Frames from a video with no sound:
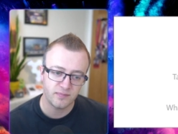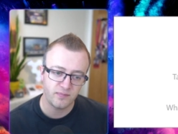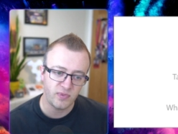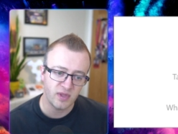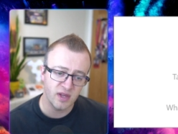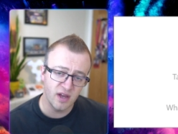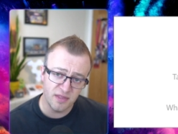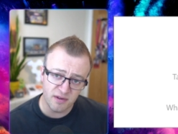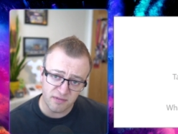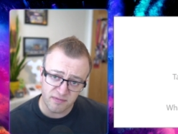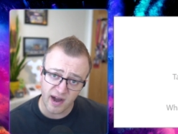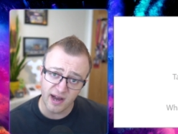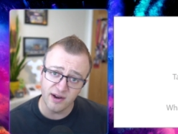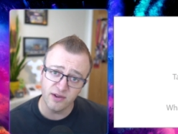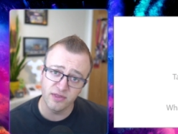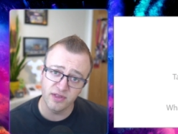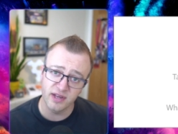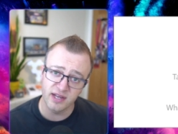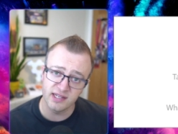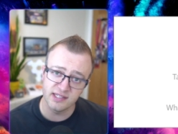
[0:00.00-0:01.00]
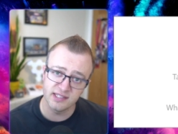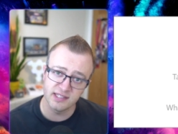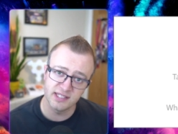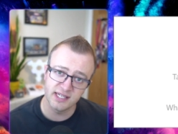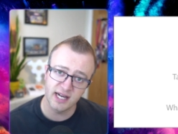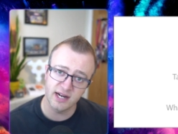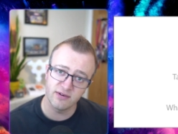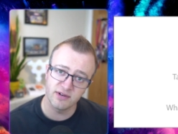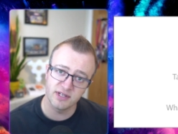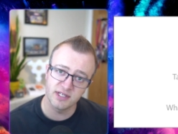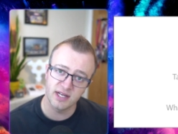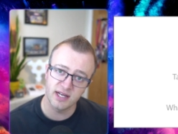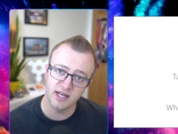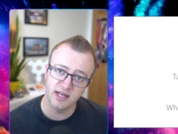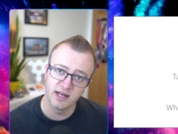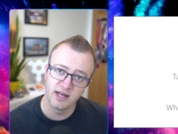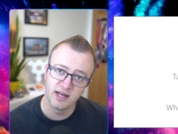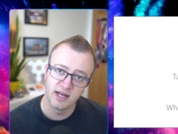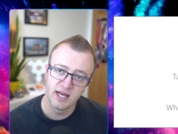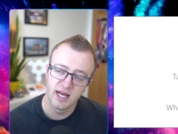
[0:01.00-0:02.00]
And the final thing is integrity.
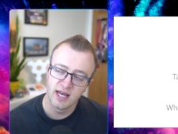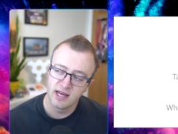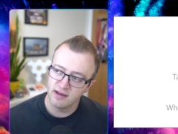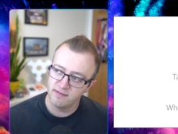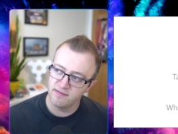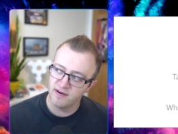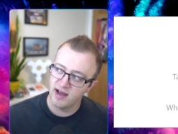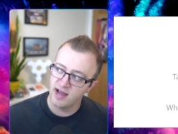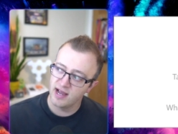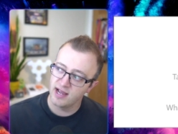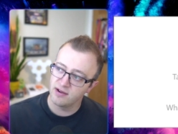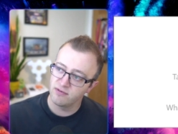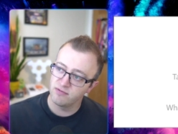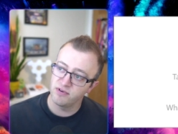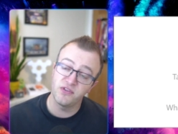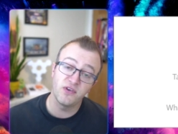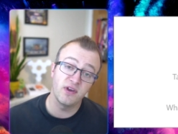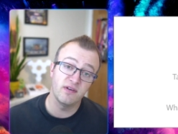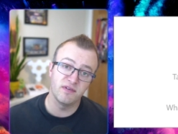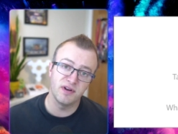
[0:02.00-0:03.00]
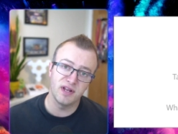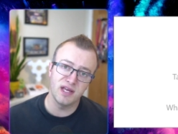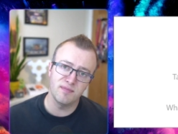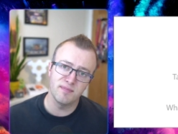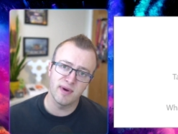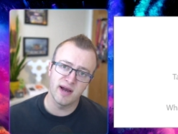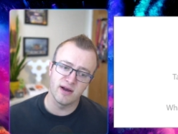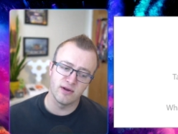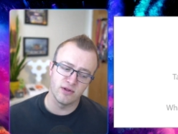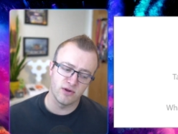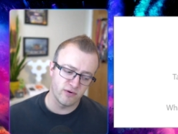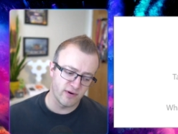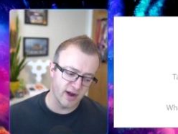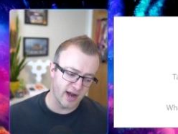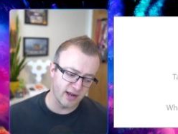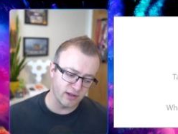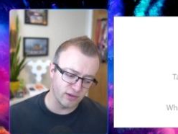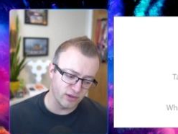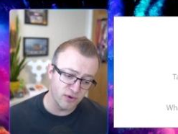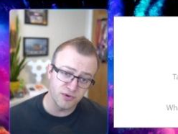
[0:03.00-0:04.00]
If I receive an email or I
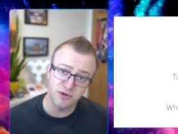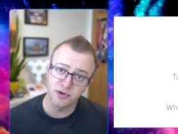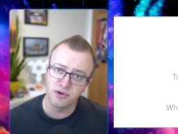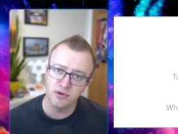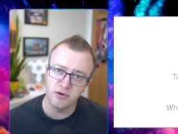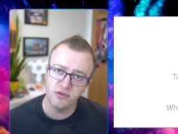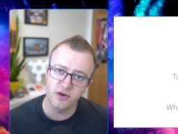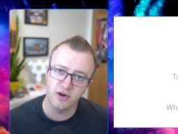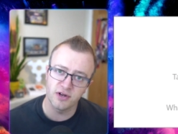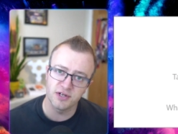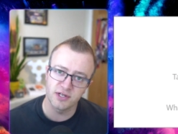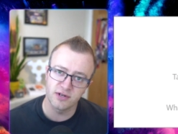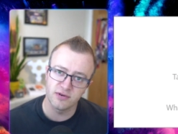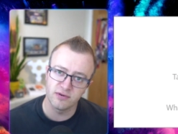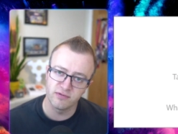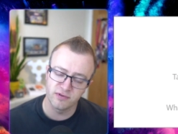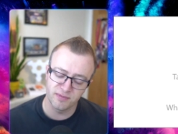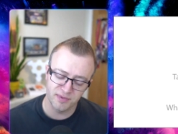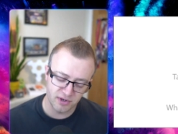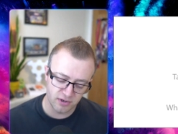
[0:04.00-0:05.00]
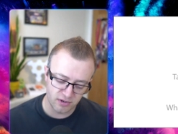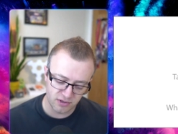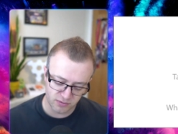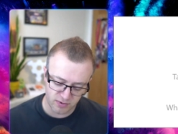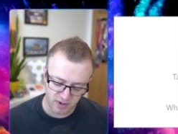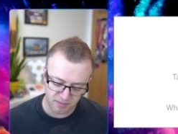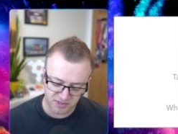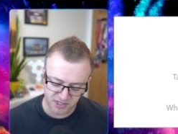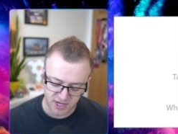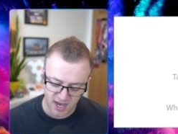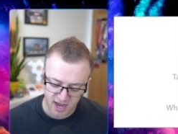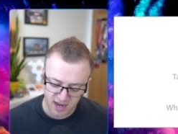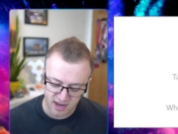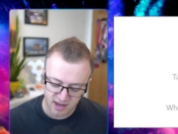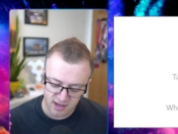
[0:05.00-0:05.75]
load a news article from a news website,